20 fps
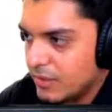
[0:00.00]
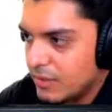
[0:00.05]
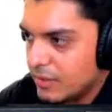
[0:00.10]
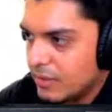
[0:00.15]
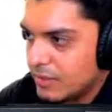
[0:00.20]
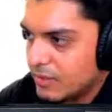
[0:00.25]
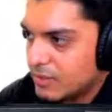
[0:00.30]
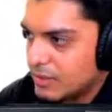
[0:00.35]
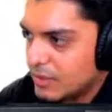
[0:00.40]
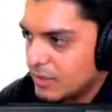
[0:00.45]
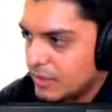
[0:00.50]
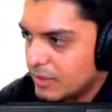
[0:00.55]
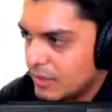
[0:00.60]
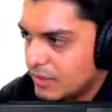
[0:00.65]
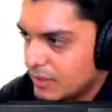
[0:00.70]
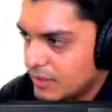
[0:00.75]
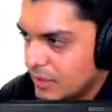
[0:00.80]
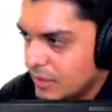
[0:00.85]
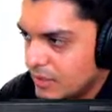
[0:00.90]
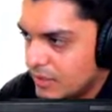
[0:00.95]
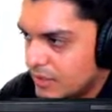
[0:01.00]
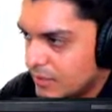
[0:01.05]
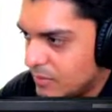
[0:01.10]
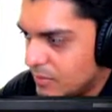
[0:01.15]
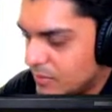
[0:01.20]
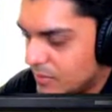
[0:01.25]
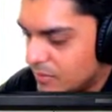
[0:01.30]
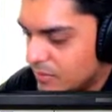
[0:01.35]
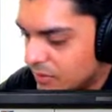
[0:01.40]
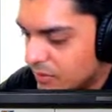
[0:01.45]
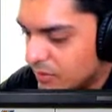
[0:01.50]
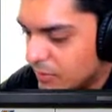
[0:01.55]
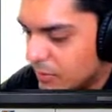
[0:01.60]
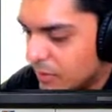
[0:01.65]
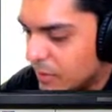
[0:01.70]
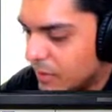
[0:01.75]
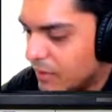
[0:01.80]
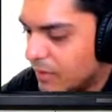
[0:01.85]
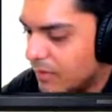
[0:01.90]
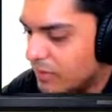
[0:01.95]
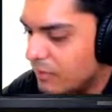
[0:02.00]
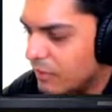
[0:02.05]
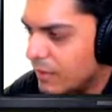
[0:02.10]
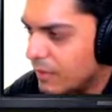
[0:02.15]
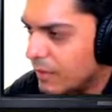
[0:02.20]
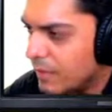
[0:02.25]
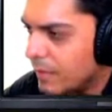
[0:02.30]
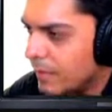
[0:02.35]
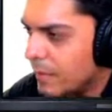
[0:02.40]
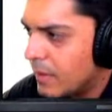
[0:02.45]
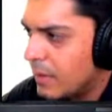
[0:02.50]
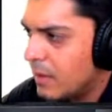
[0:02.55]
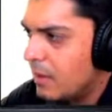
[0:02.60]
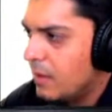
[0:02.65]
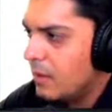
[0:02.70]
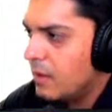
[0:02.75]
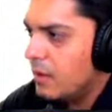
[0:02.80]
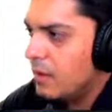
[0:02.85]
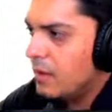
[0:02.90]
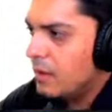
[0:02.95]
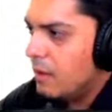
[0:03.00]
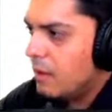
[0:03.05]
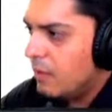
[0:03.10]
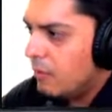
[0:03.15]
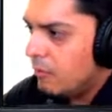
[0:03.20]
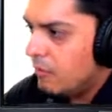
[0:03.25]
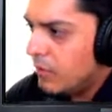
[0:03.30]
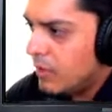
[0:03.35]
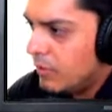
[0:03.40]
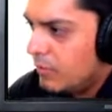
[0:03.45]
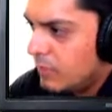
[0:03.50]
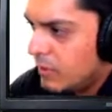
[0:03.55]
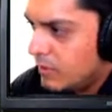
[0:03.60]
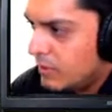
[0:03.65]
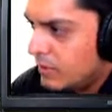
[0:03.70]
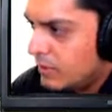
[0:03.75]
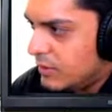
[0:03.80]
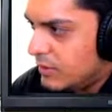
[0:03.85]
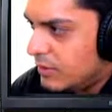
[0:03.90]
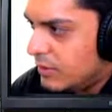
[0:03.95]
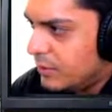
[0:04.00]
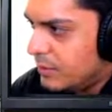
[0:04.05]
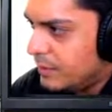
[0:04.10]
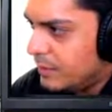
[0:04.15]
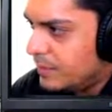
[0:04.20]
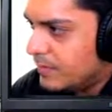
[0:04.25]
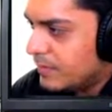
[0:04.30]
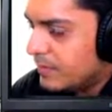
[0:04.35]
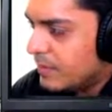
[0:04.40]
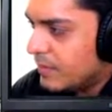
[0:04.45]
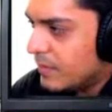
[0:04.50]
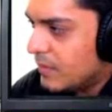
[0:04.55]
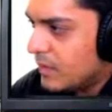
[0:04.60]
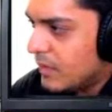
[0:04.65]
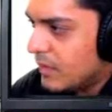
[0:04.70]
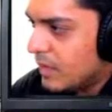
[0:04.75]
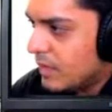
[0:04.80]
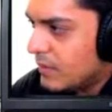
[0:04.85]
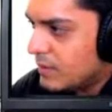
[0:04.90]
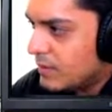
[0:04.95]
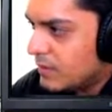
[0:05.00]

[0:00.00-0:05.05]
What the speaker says: looks like the tennis ball shooter might be the winner, what I want to do is